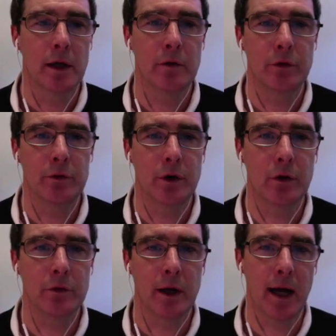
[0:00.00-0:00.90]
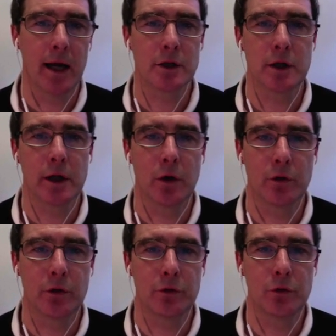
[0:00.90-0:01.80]
If you don't actually go
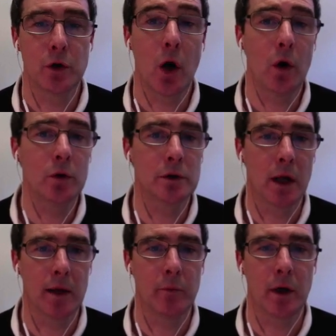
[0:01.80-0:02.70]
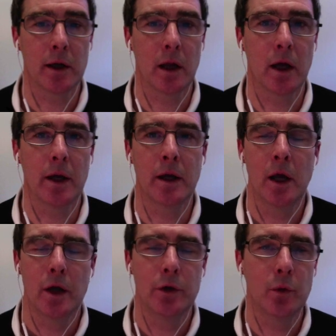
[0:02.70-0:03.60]
through code line by line,
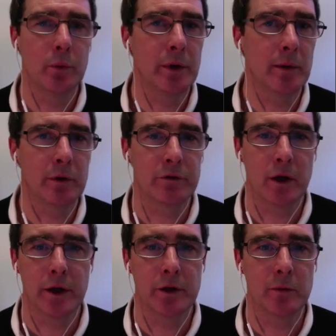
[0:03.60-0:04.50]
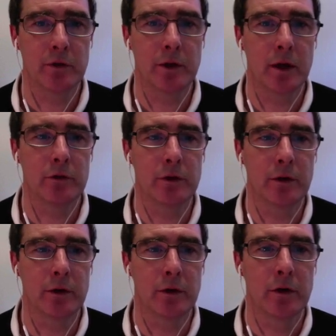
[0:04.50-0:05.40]
you won't be able to find your mistakes
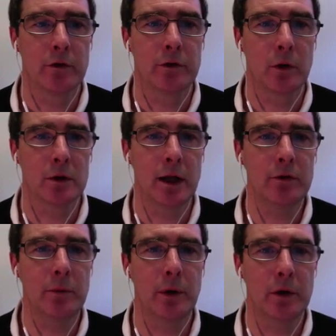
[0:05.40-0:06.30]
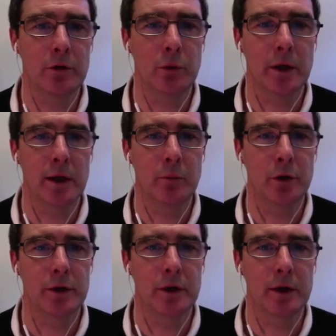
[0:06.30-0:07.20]
either. So let's suppose we
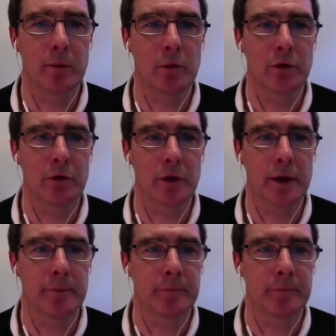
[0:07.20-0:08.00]
input the number 3.